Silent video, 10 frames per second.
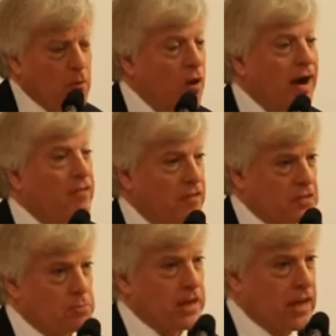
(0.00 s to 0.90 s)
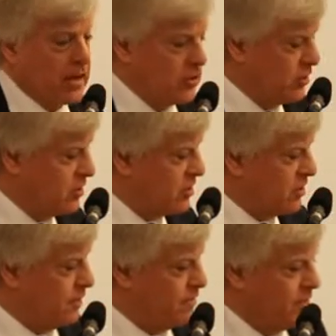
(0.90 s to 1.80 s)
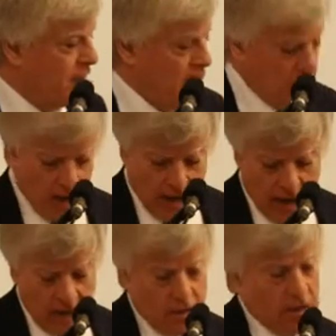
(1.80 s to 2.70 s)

were FSB agents. And